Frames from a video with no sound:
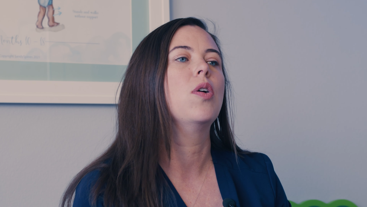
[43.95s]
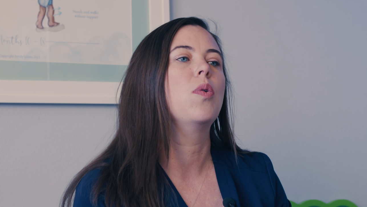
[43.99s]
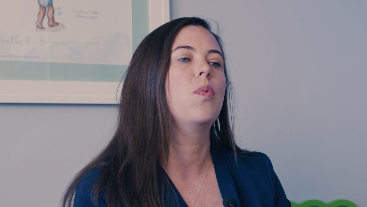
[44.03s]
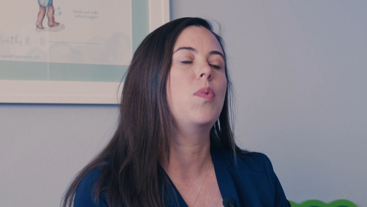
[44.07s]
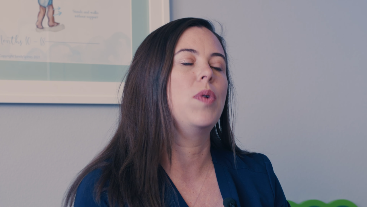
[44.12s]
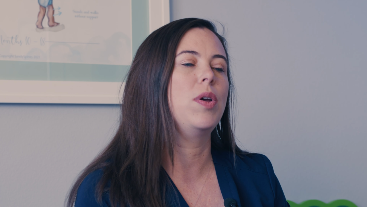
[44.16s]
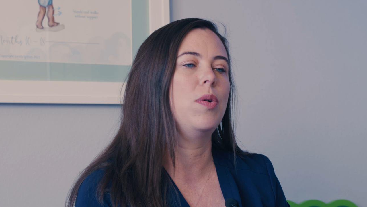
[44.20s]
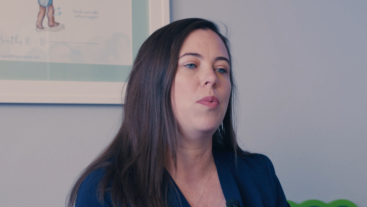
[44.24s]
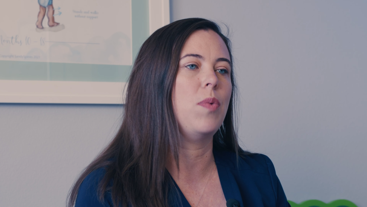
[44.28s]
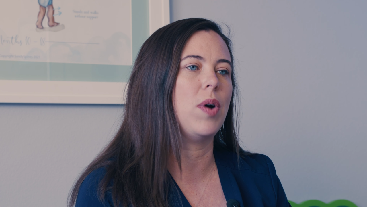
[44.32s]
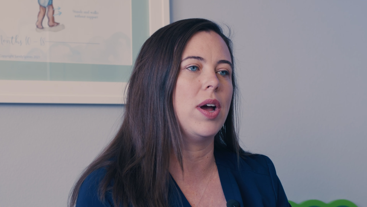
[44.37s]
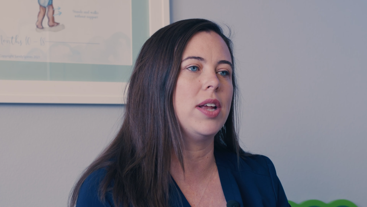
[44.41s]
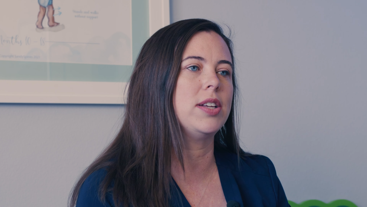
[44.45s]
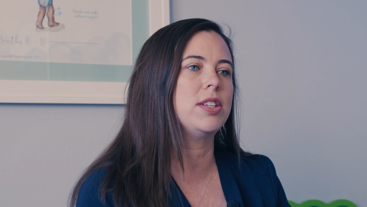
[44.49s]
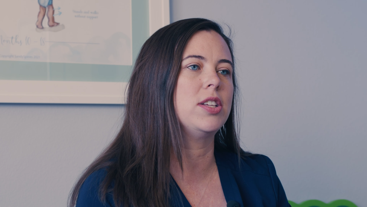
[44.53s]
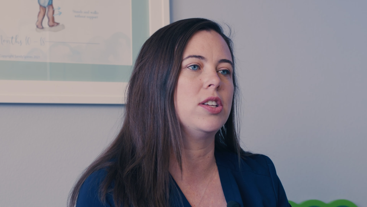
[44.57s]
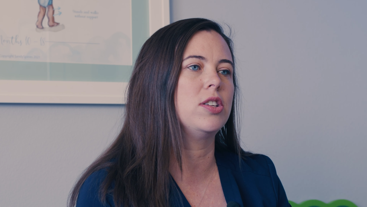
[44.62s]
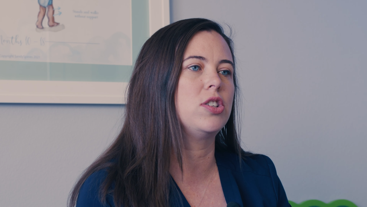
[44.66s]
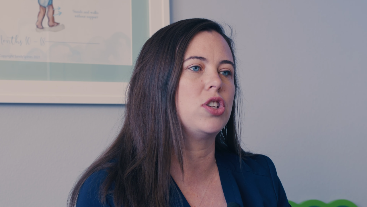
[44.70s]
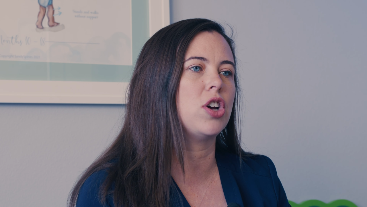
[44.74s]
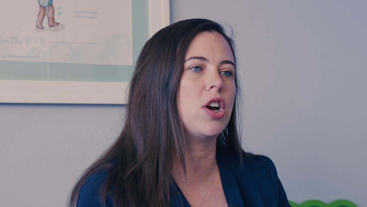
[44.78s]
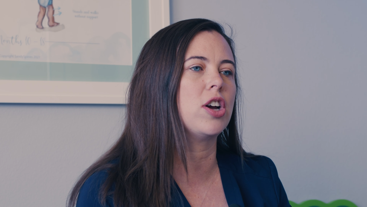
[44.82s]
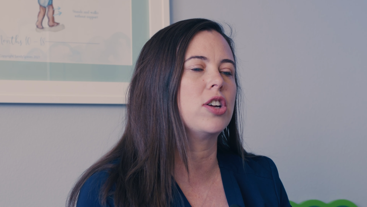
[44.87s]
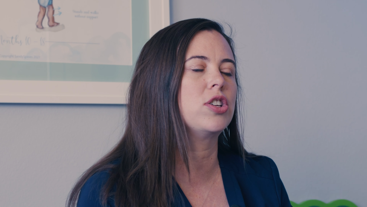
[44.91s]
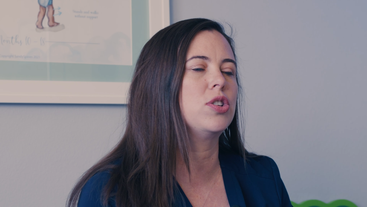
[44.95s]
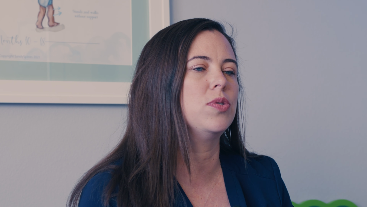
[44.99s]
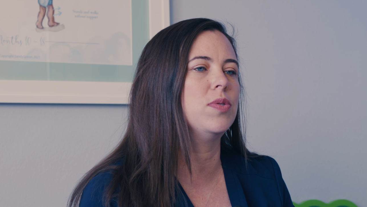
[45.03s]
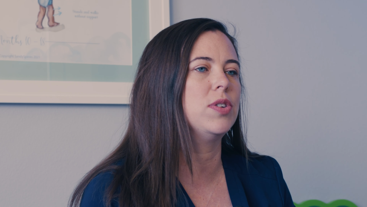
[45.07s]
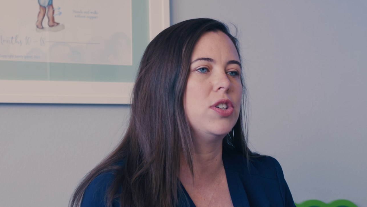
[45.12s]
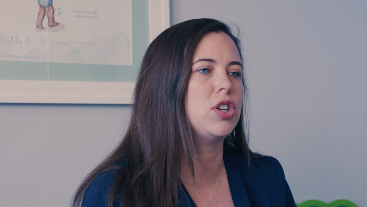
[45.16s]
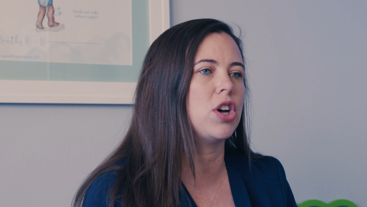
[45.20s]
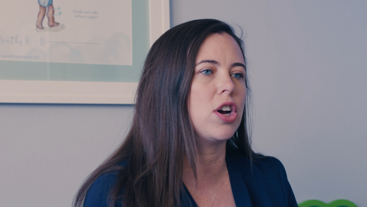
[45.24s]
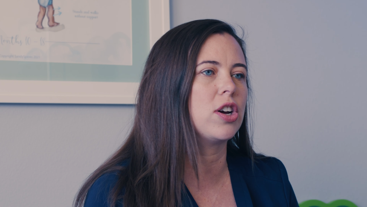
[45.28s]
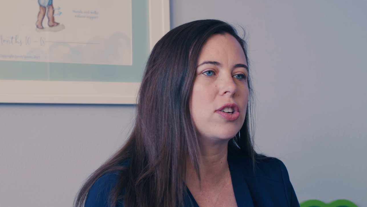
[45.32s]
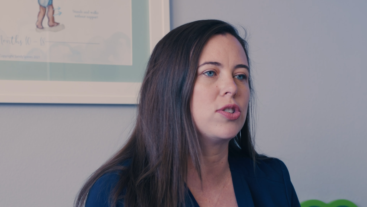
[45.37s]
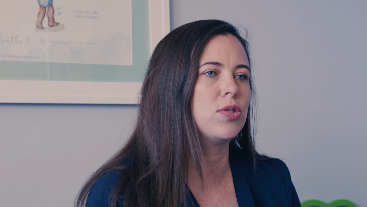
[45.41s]
we want to talk to a
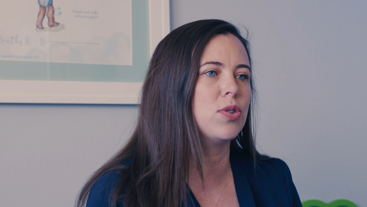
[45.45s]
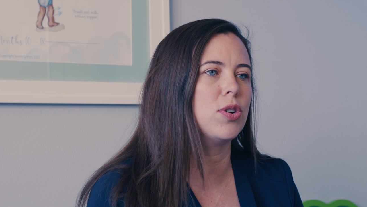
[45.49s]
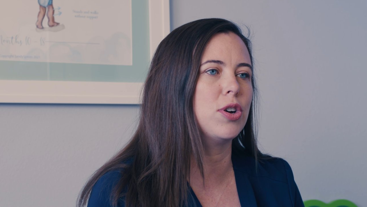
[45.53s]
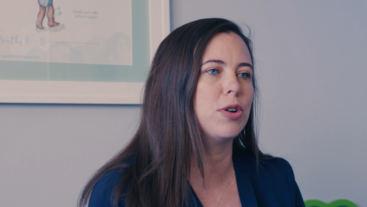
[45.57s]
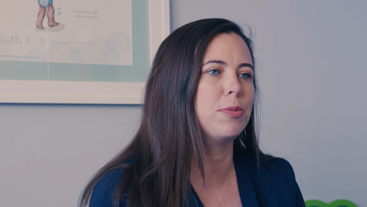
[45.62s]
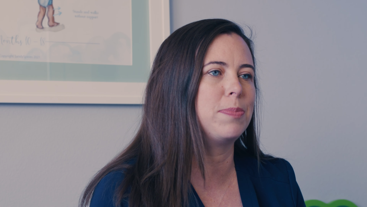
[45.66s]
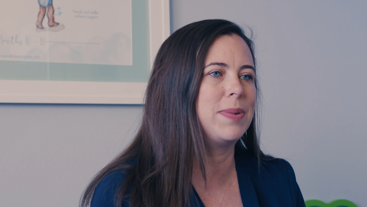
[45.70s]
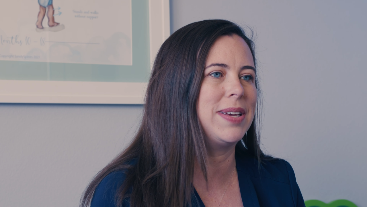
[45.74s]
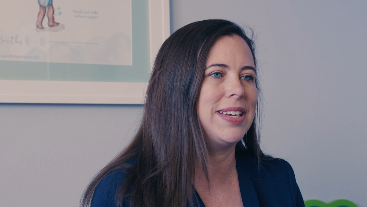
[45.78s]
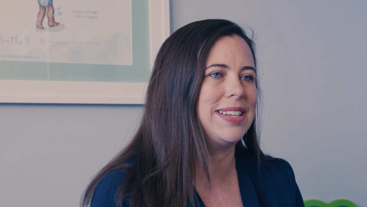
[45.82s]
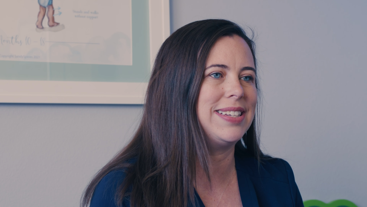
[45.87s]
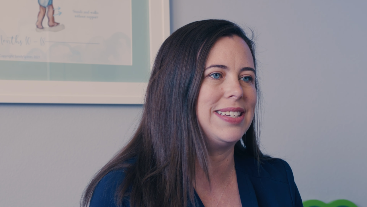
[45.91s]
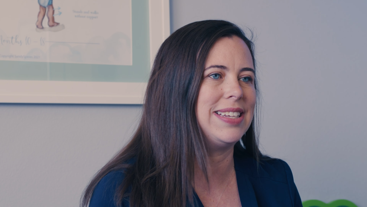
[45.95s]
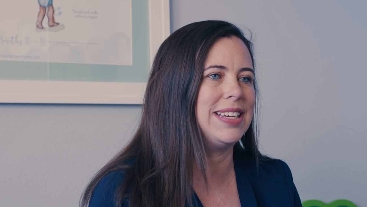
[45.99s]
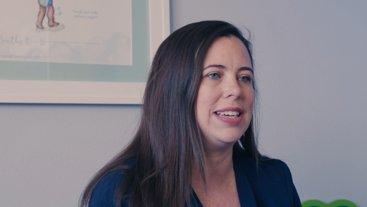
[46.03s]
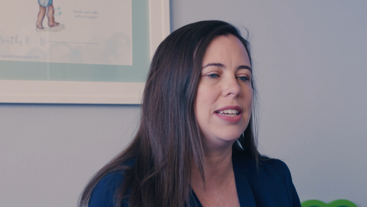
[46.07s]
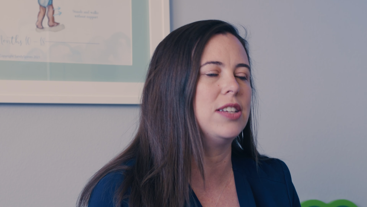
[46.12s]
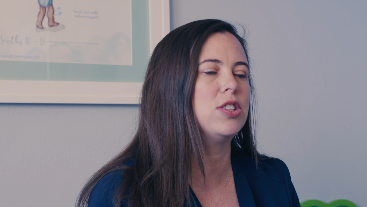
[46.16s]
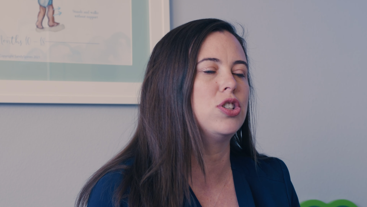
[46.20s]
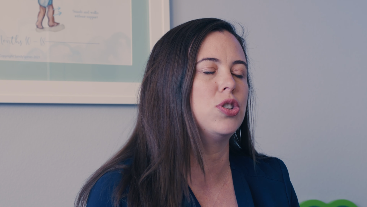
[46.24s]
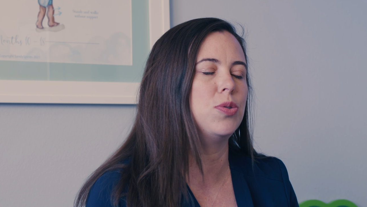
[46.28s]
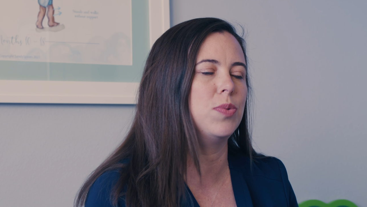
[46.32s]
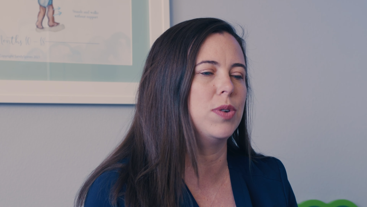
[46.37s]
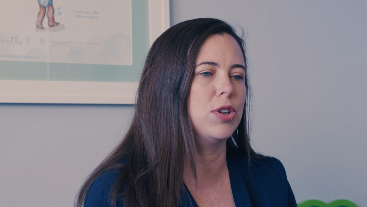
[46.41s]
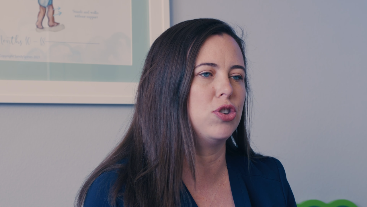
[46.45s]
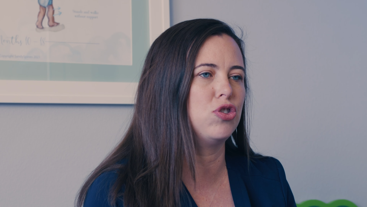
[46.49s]
doctor or PT to